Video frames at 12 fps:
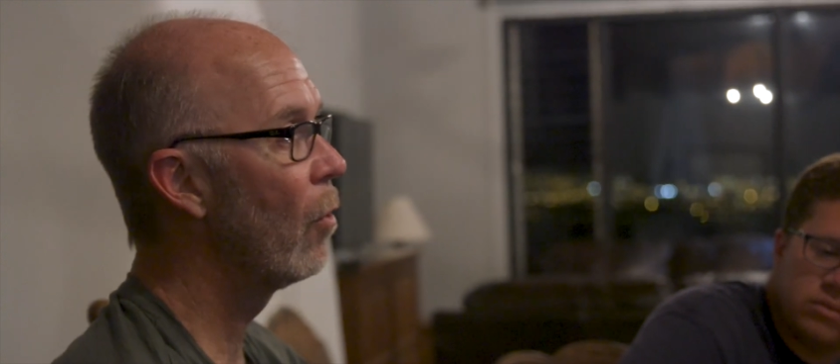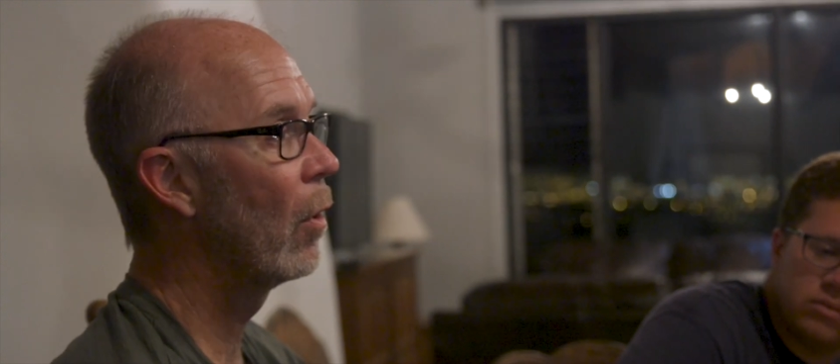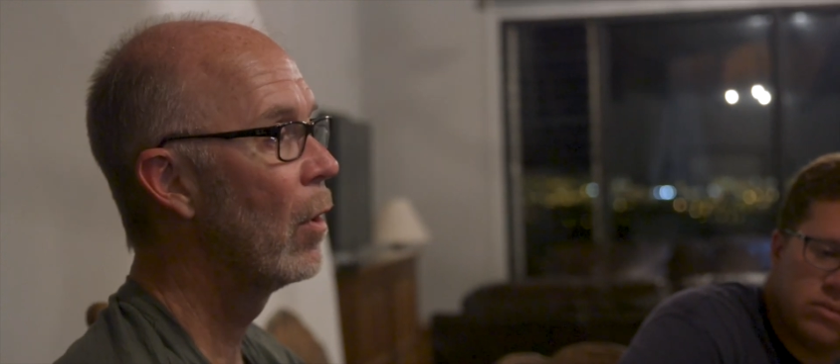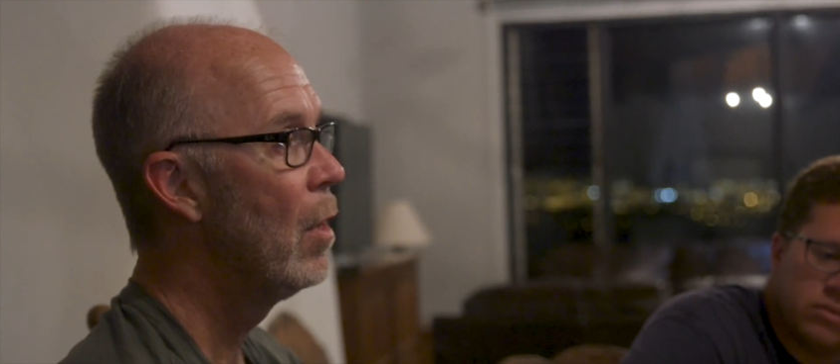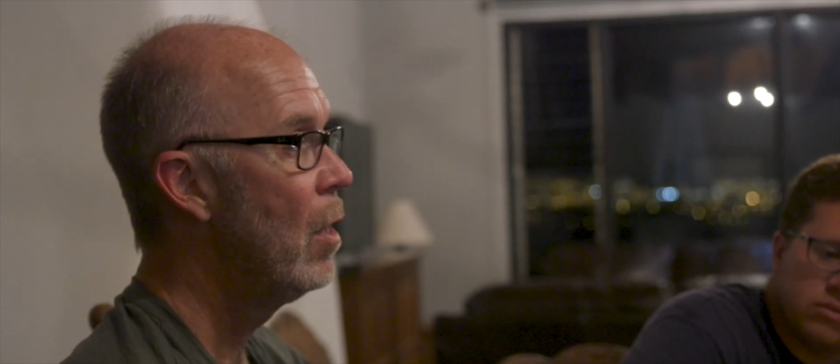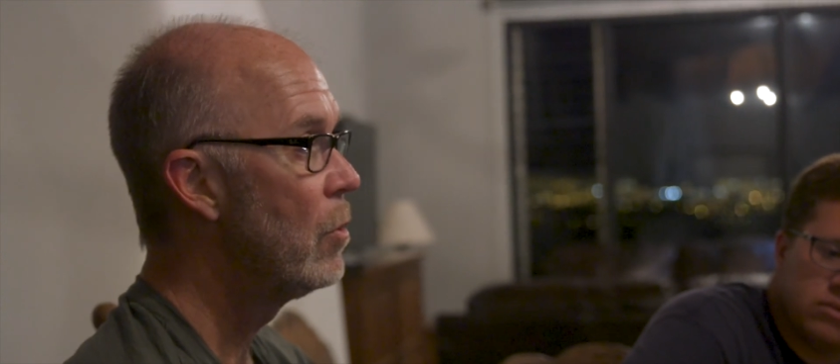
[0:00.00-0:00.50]

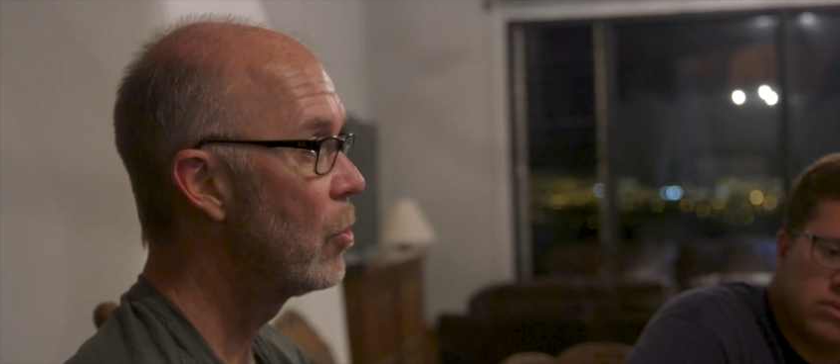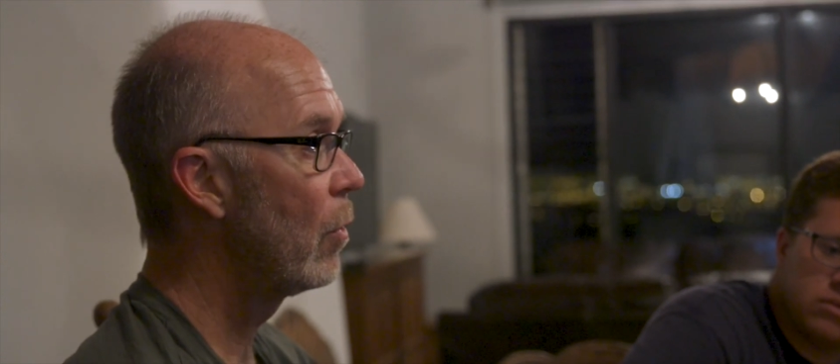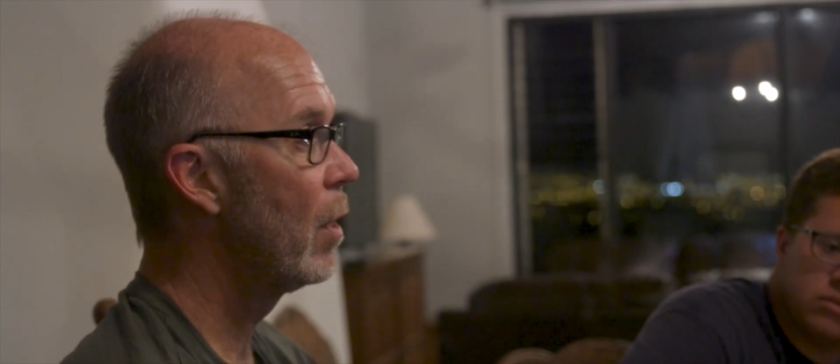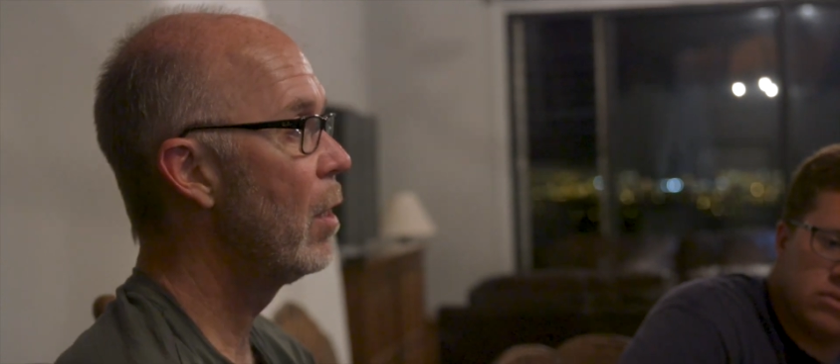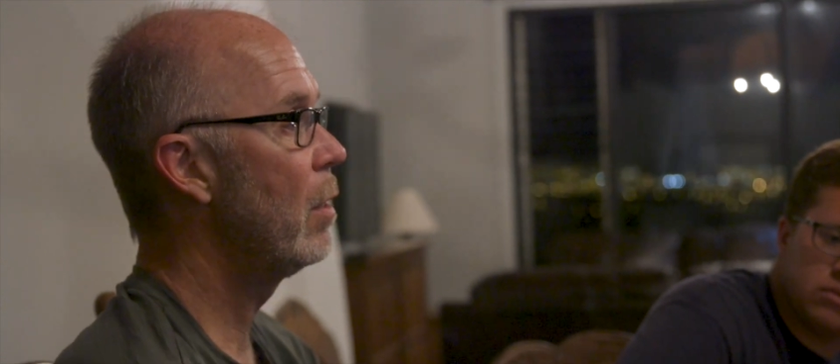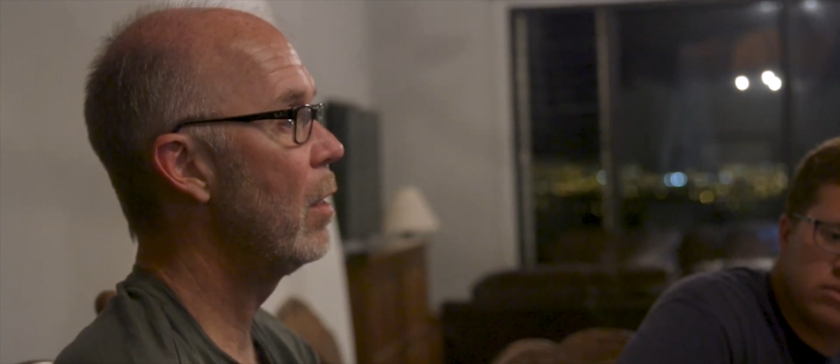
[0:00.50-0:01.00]
or so
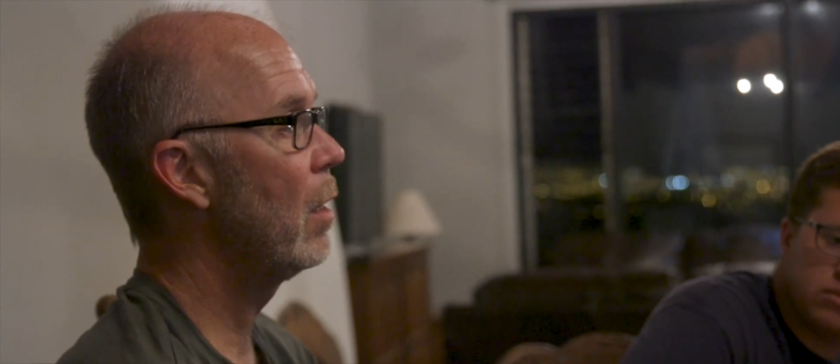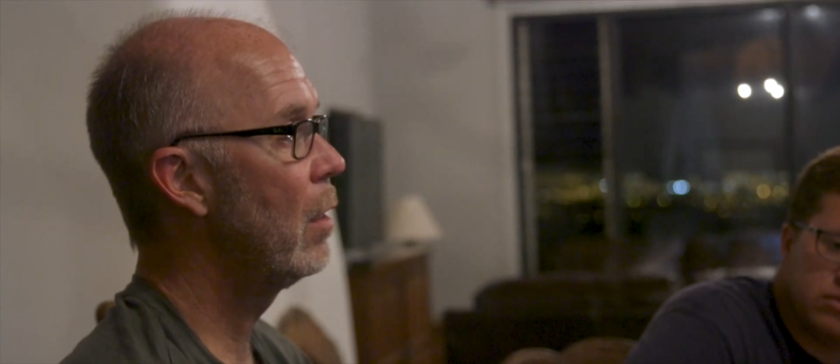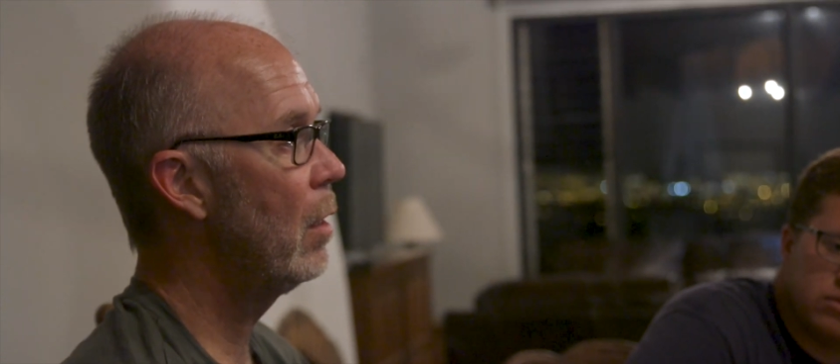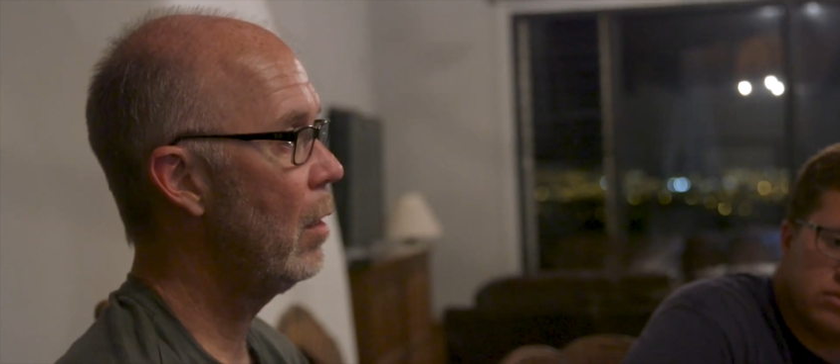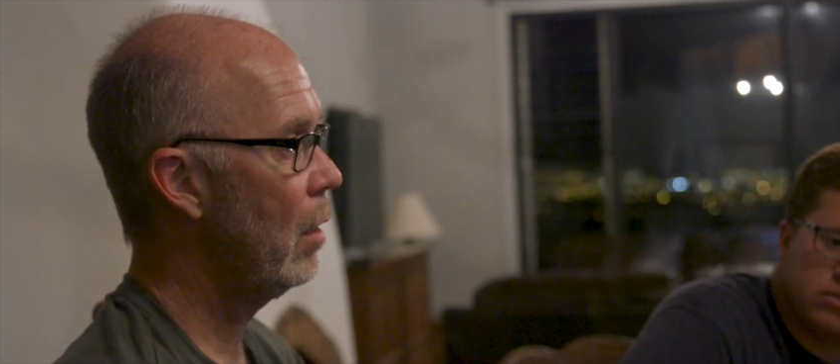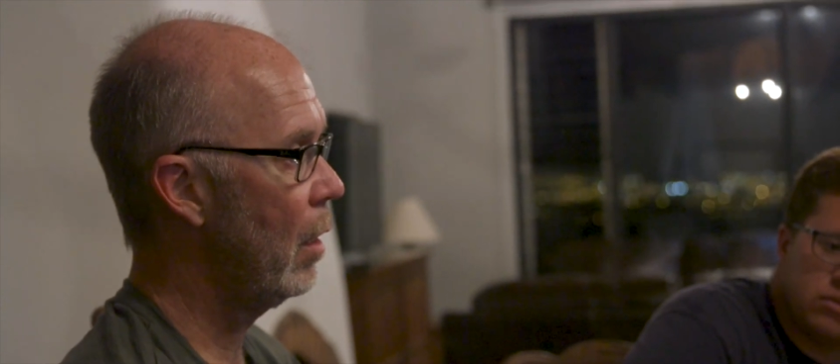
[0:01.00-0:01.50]
that they,
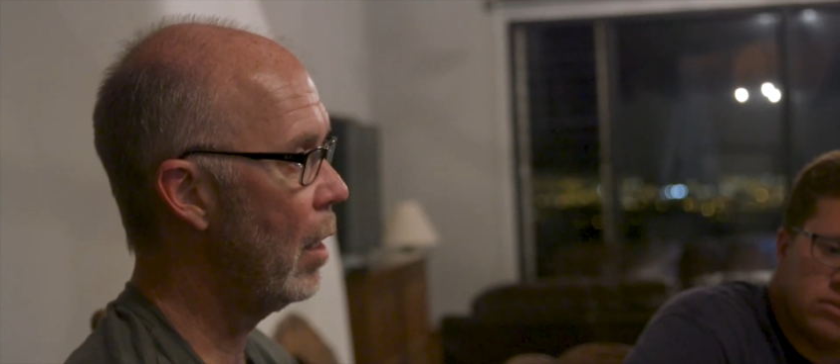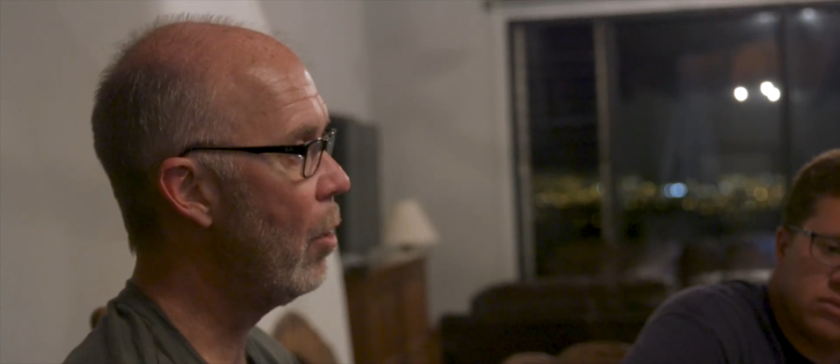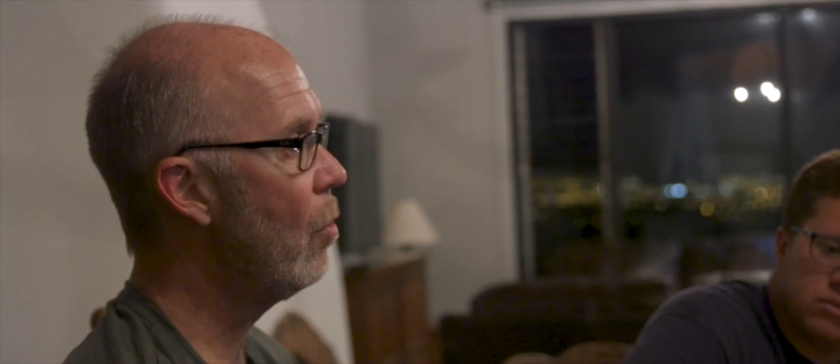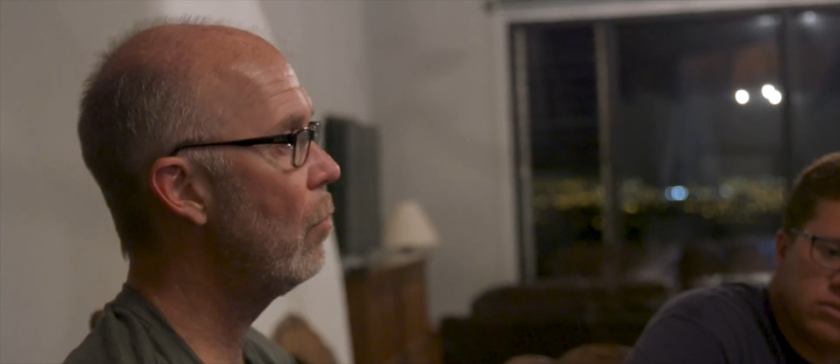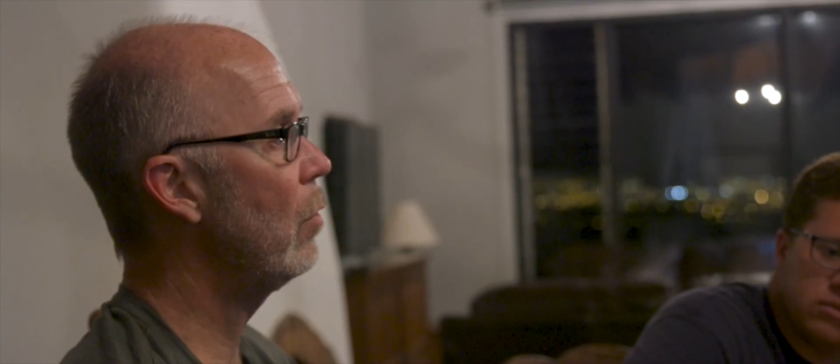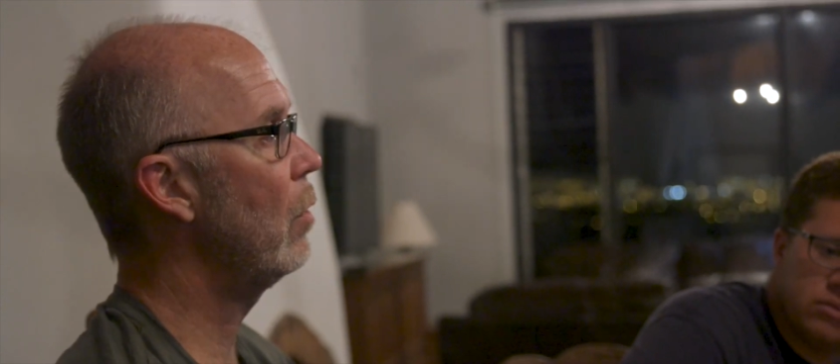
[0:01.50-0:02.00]
they
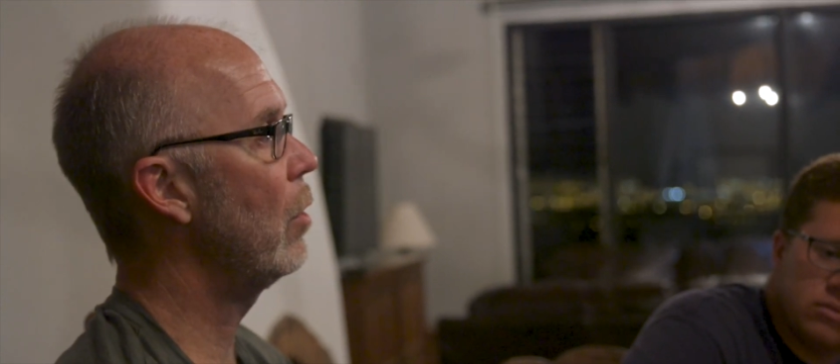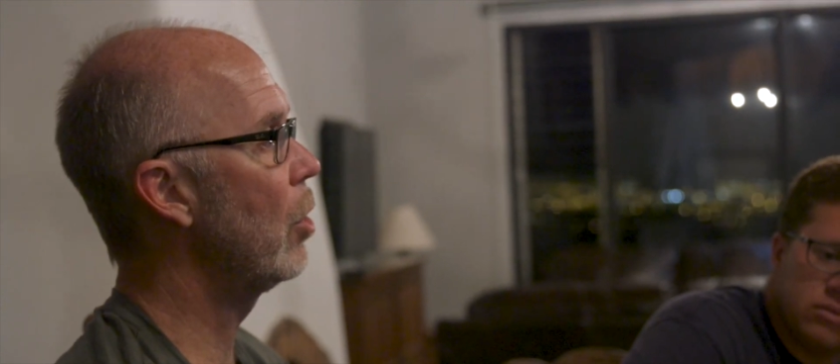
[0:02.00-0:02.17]
don't